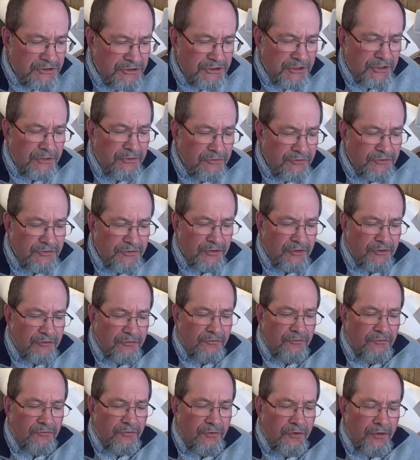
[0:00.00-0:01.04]

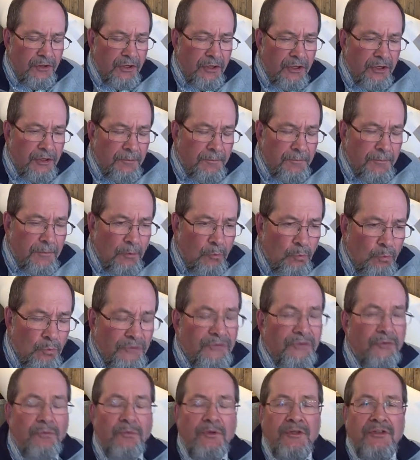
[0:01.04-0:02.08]
Joseph,
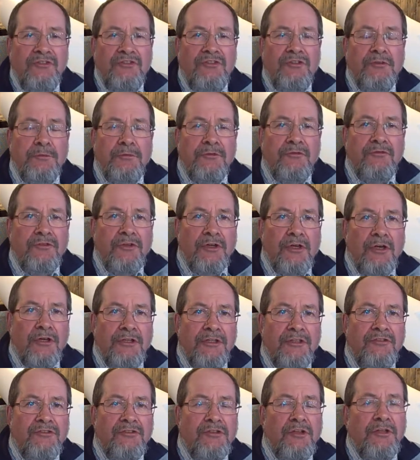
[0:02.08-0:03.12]
with the wisdom of
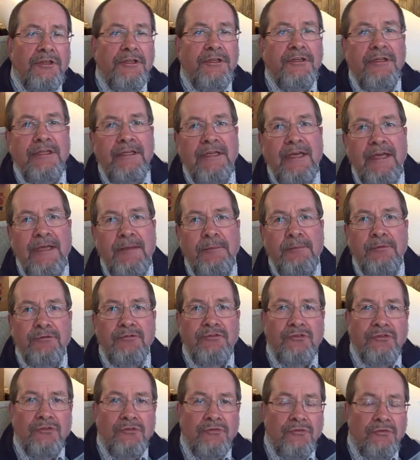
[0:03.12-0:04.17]
God, is not only able
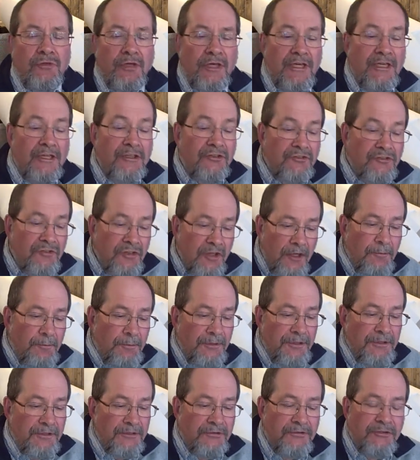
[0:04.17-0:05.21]
to
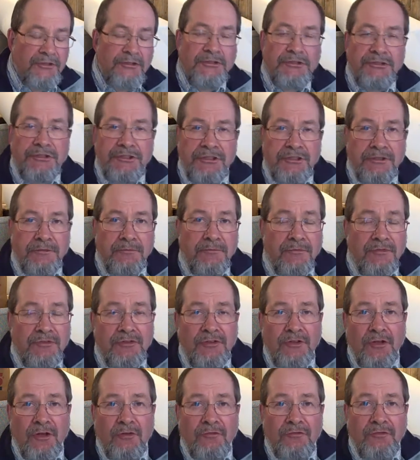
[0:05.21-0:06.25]
interpret the
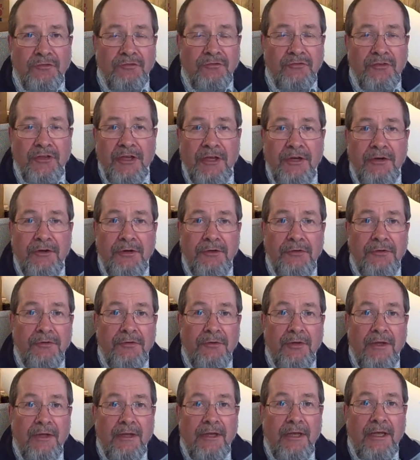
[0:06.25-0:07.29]
dreams of the Pharaoh
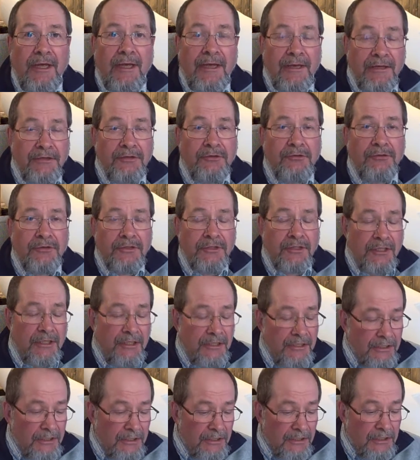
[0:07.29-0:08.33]

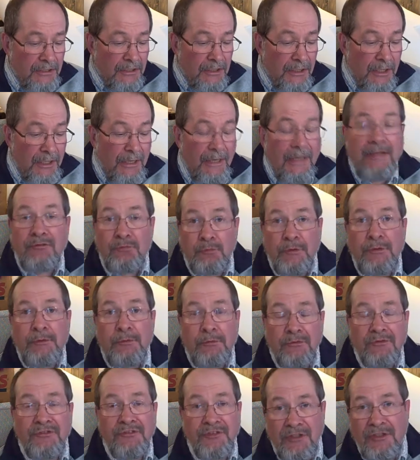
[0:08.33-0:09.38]
accurately, as we
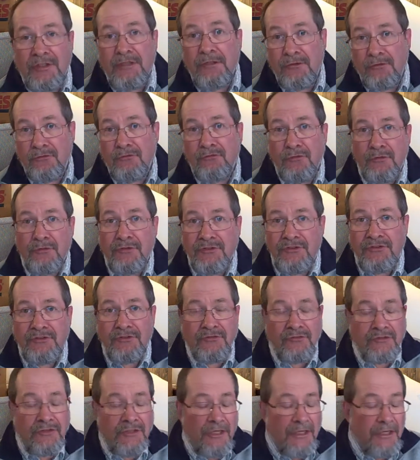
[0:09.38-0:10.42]
will see in the fullness
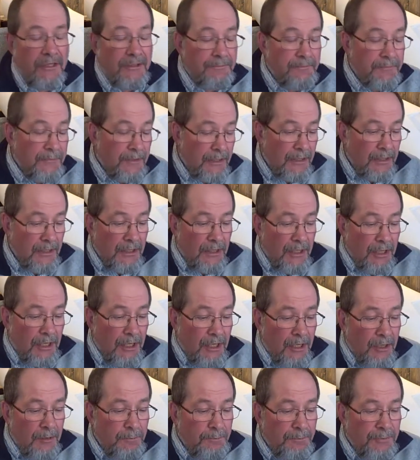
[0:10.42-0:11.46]
of time,
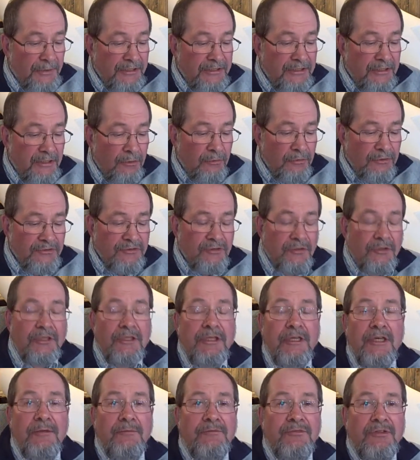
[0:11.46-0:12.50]
but also he
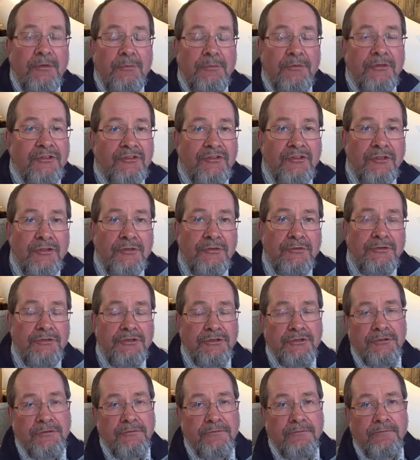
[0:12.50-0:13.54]
comes up with a
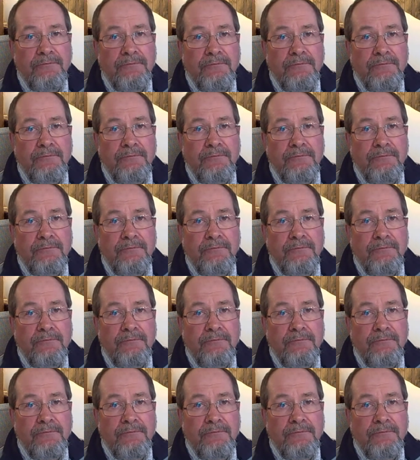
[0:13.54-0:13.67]
solution.